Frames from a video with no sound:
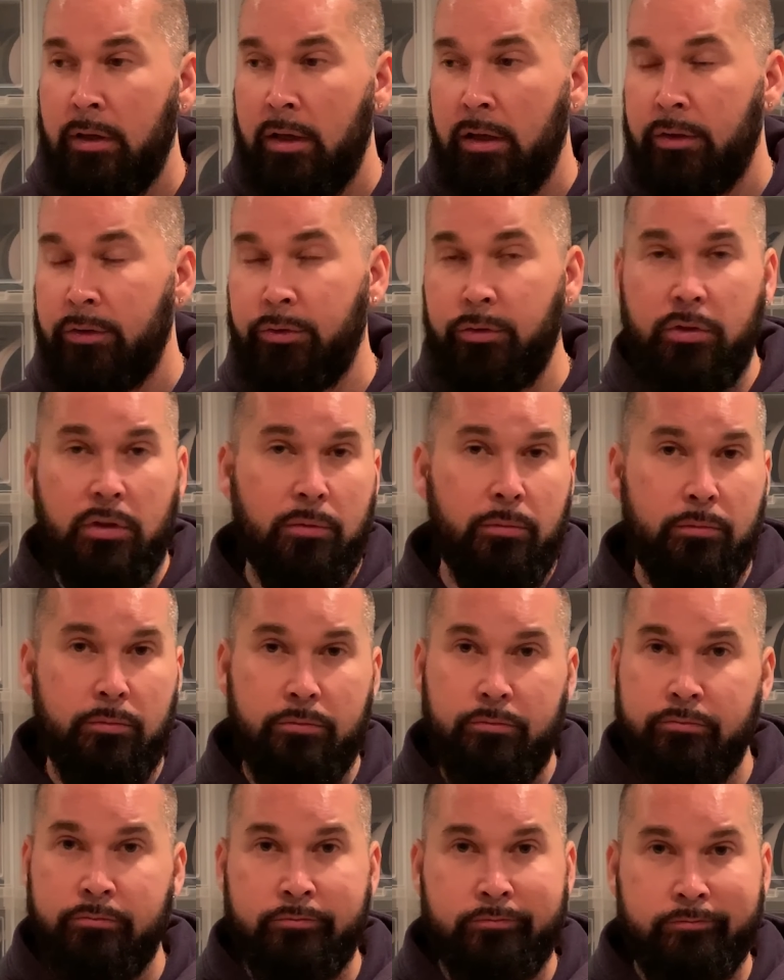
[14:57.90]
so you
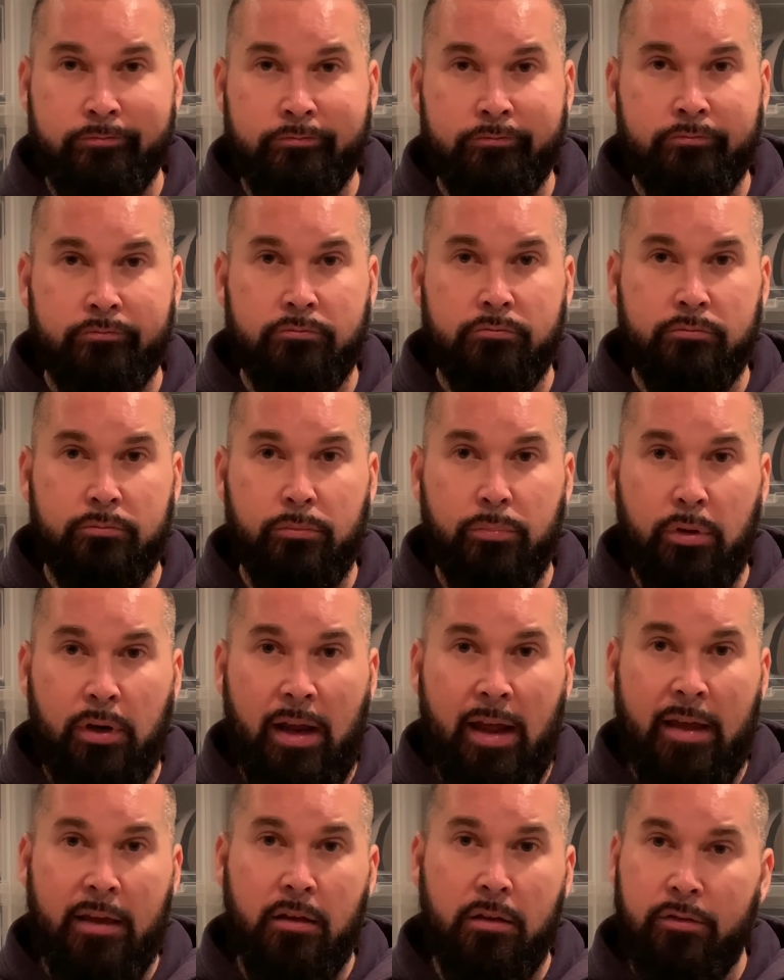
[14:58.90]
can
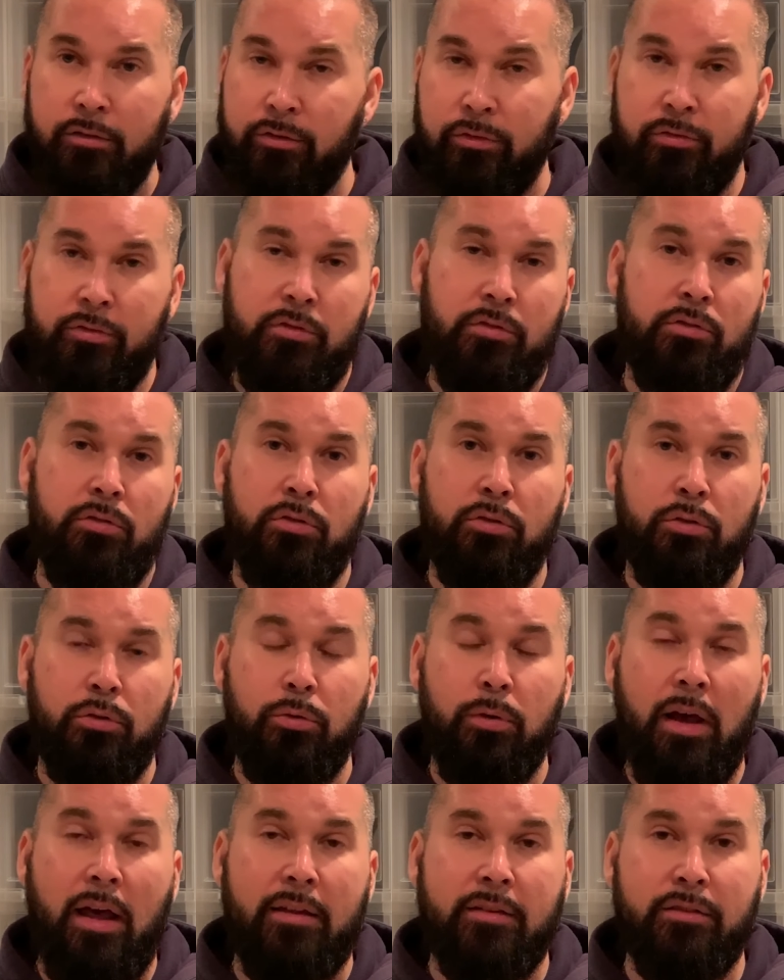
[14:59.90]
brag of
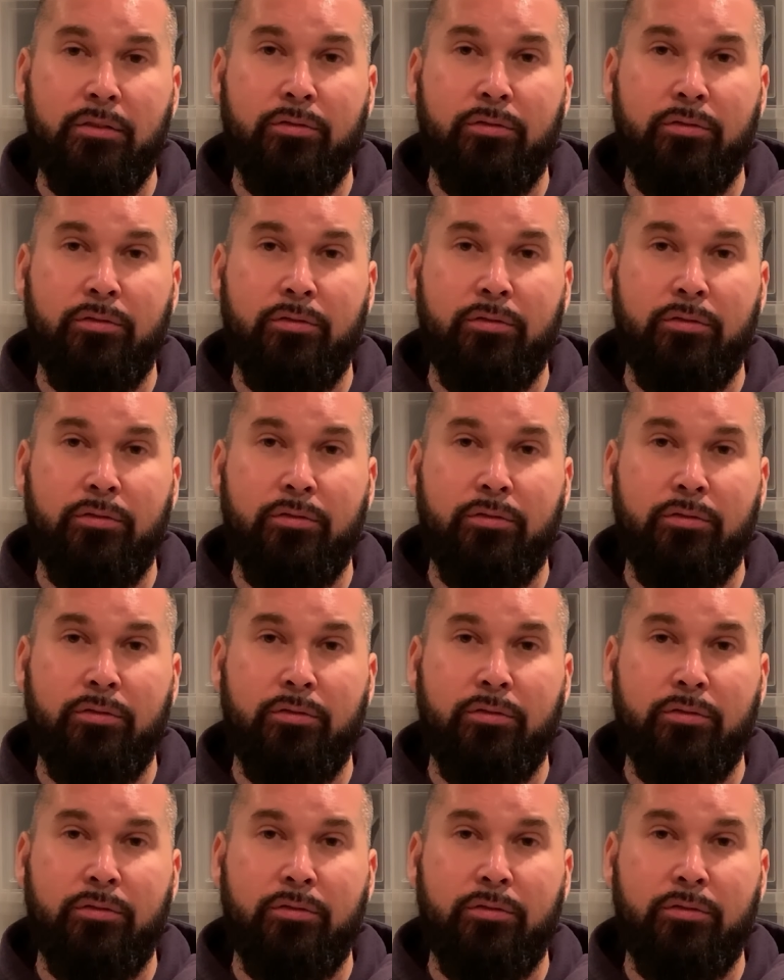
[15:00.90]
who has the